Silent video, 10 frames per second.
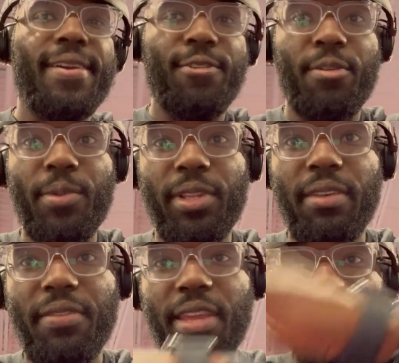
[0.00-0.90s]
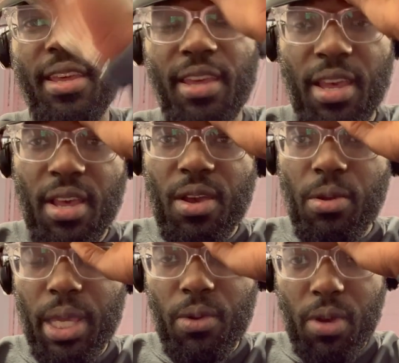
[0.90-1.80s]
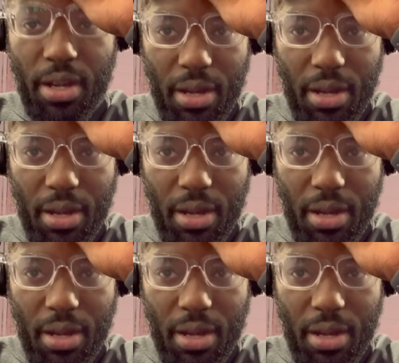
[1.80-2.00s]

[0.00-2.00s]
normal lifting. Week one